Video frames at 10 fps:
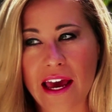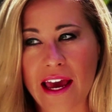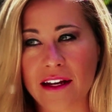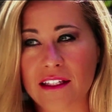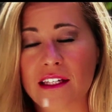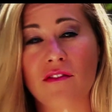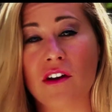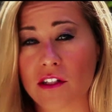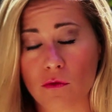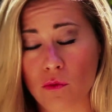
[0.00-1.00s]
and has given
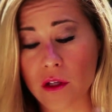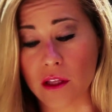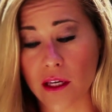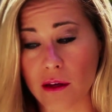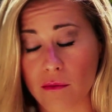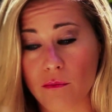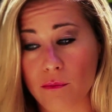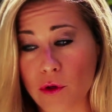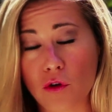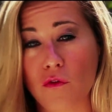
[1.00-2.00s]
us a really
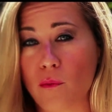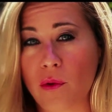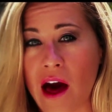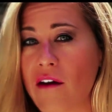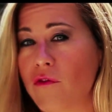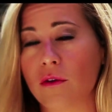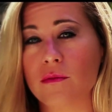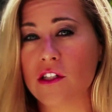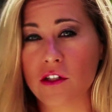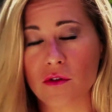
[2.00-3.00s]
beautiful platform
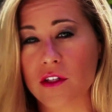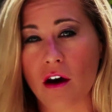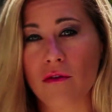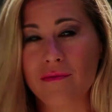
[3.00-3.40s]
to do so.